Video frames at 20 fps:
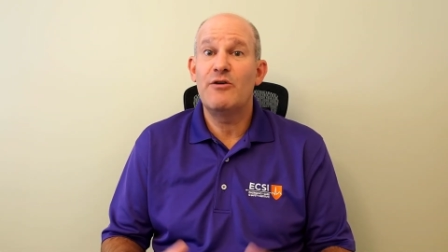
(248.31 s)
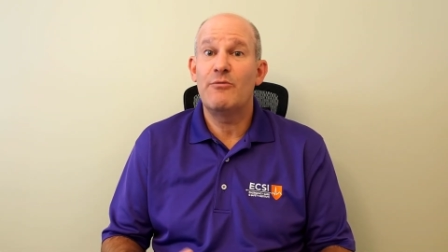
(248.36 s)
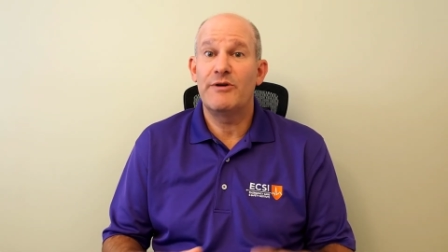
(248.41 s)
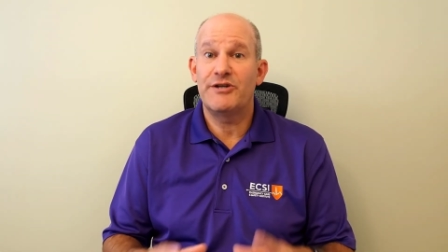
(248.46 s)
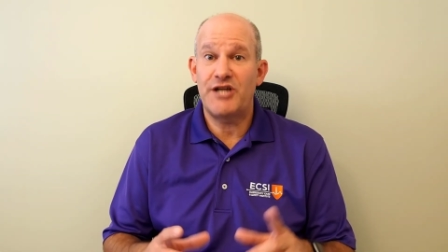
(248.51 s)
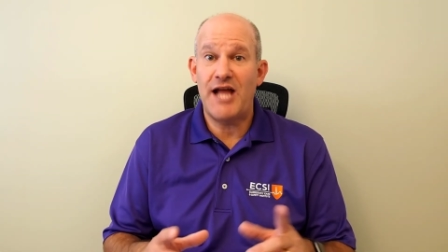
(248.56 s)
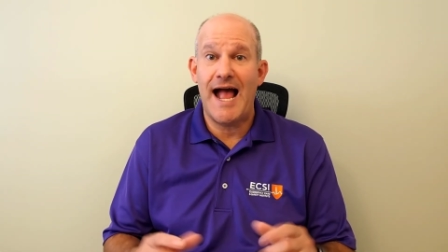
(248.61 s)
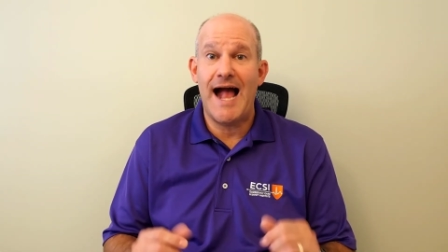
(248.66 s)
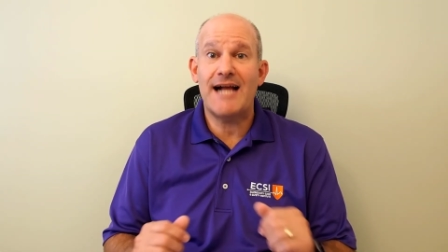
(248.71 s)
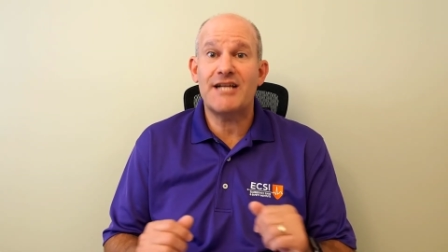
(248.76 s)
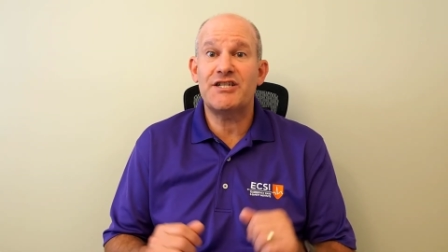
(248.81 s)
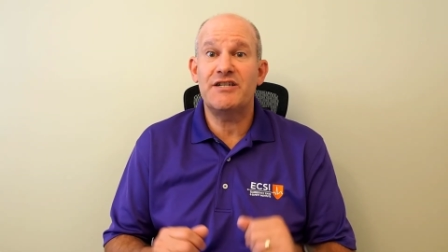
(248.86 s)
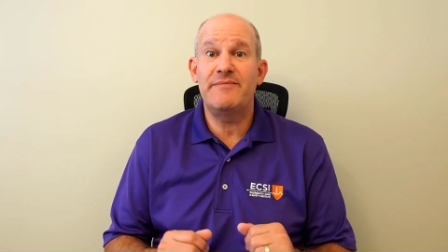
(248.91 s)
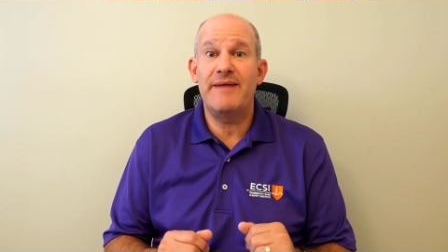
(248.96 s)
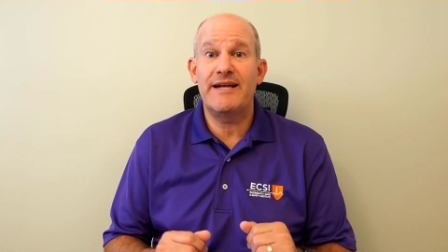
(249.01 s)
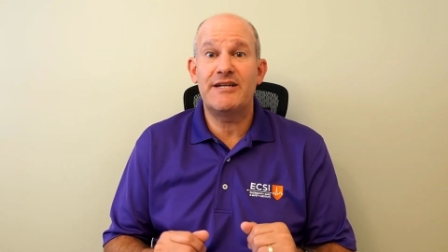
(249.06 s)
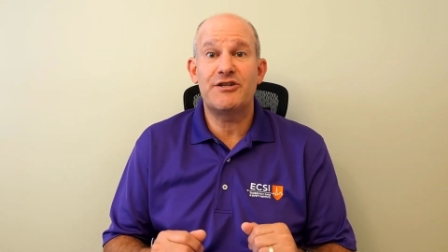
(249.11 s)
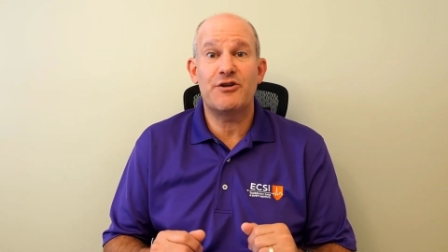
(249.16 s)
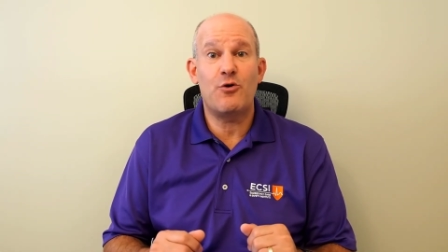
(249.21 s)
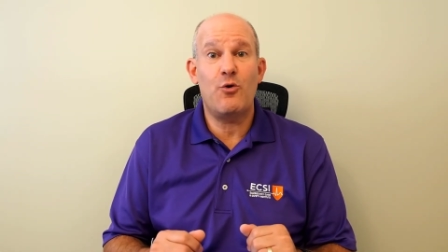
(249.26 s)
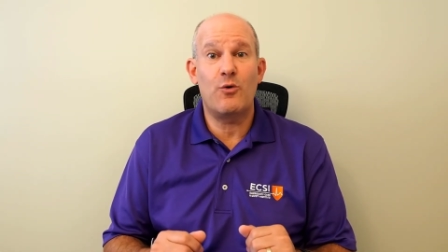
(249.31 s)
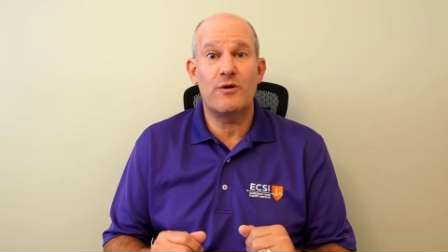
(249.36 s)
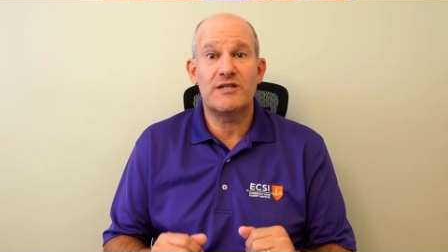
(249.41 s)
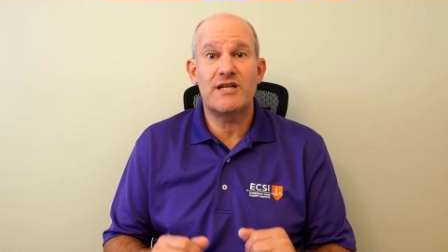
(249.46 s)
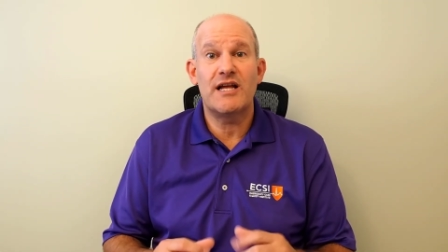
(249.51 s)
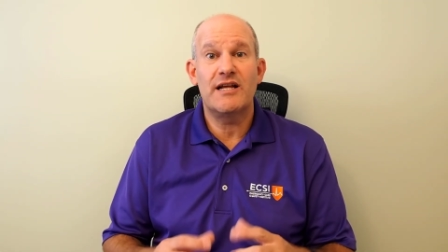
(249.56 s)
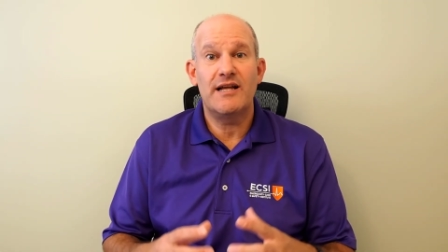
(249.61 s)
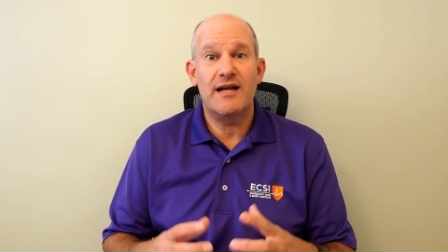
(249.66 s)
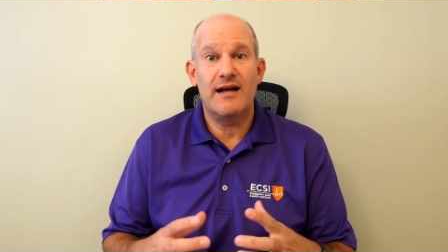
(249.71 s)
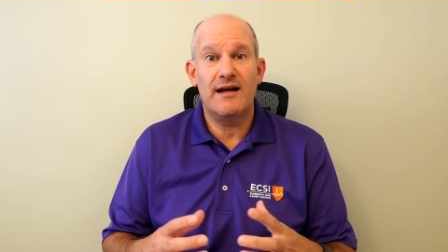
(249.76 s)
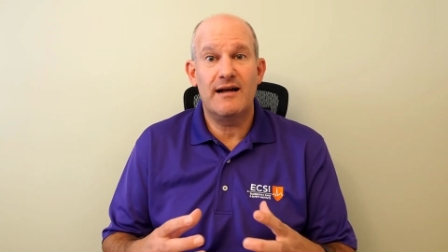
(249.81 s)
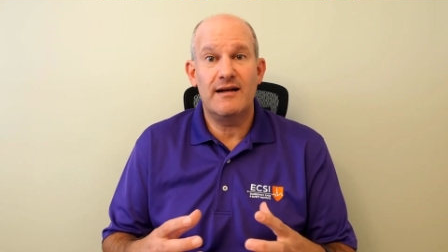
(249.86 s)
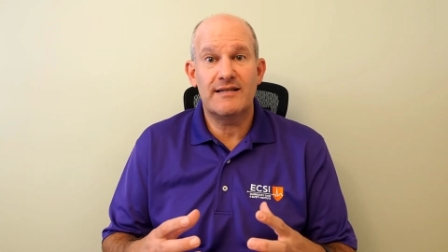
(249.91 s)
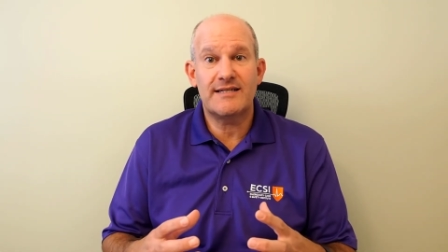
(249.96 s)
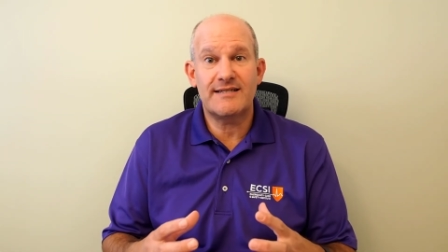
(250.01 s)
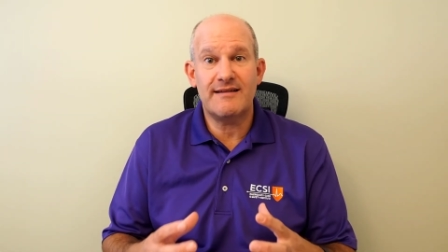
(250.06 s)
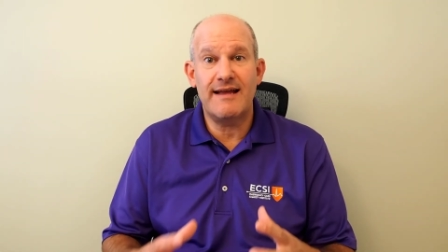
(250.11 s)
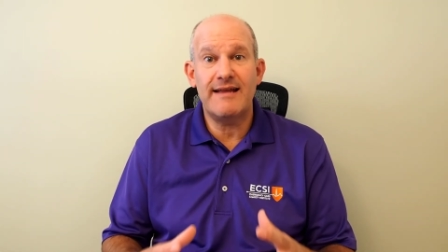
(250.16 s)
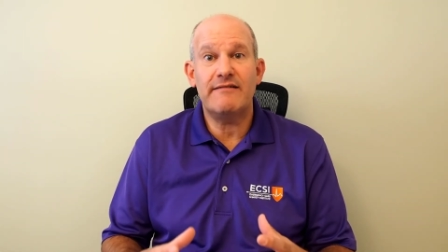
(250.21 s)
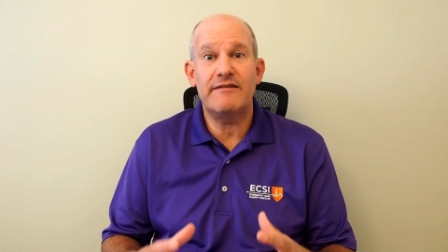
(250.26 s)
which actually makes your course
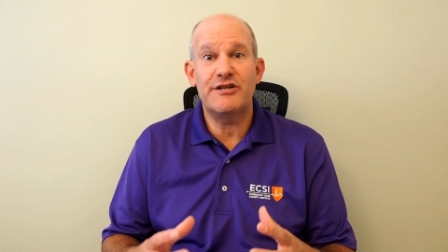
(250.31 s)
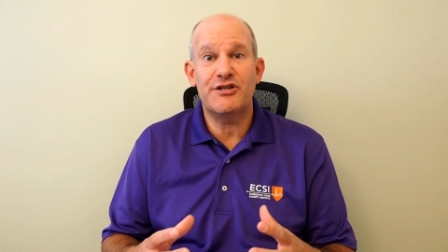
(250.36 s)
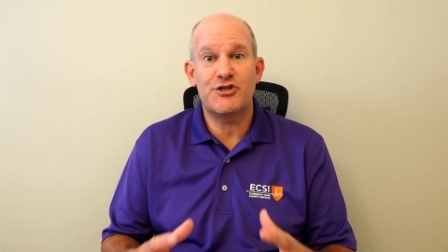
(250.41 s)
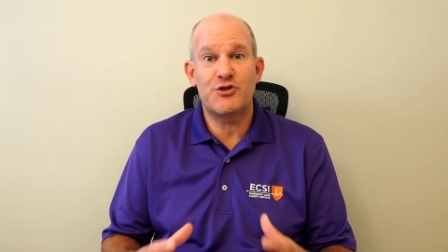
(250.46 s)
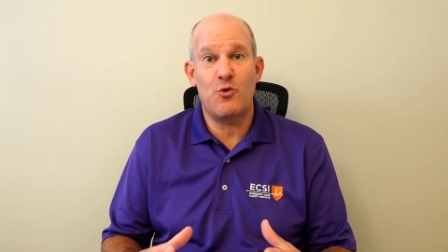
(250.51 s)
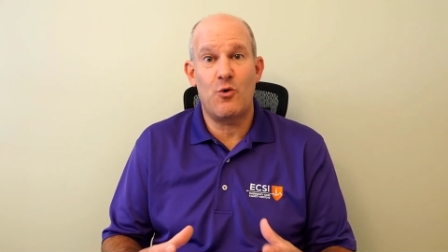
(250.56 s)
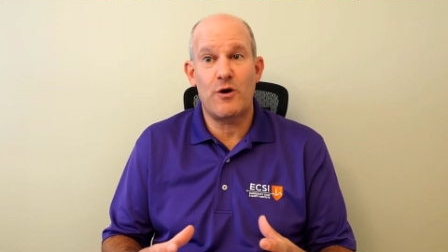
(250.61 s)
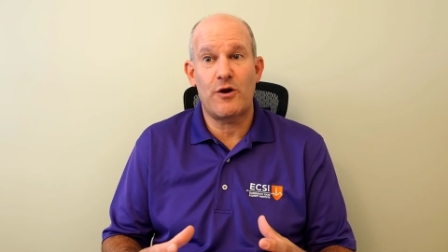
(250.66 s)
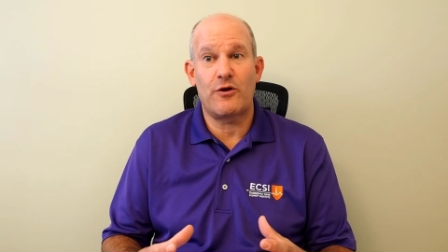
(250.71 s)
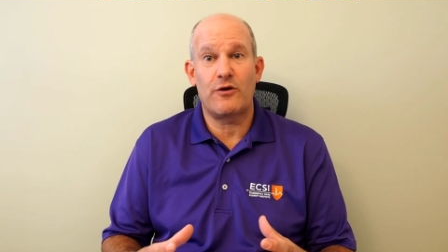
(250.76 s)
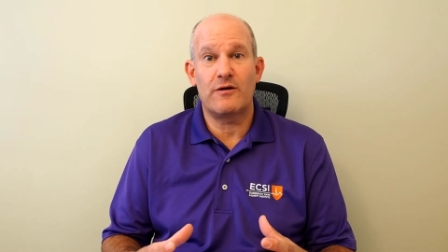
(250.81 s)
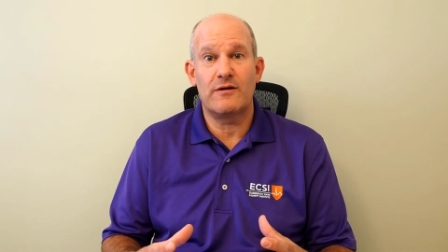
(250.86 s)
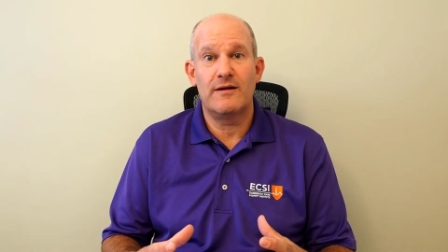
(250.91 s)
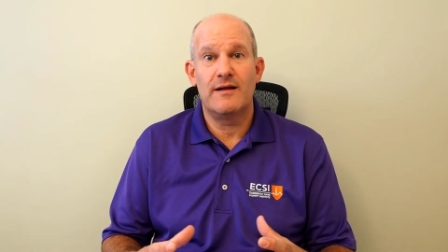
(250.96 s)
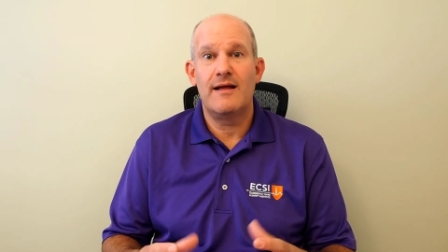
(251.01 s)
slightly shorter,